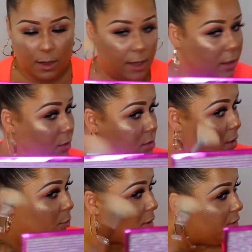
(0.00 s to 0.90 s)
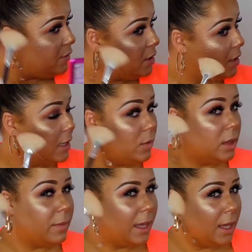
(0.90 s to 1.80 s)
and it goes on perfectly
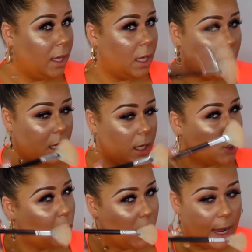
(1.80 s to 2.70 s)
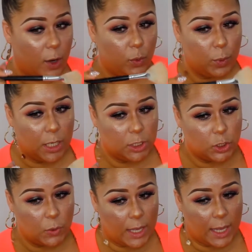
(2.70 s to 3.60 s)
with my crown brush,
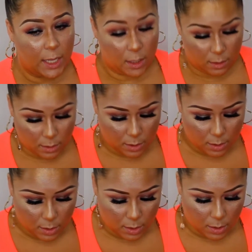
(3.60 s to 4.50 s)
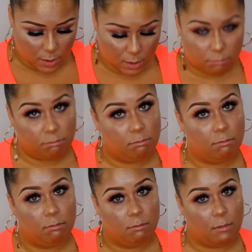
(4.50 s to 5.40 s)
okay?
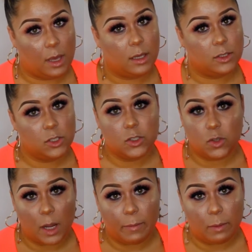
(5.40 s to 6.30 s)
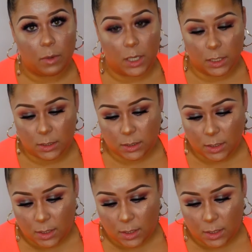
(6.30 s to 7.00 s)
I just dropped my brush.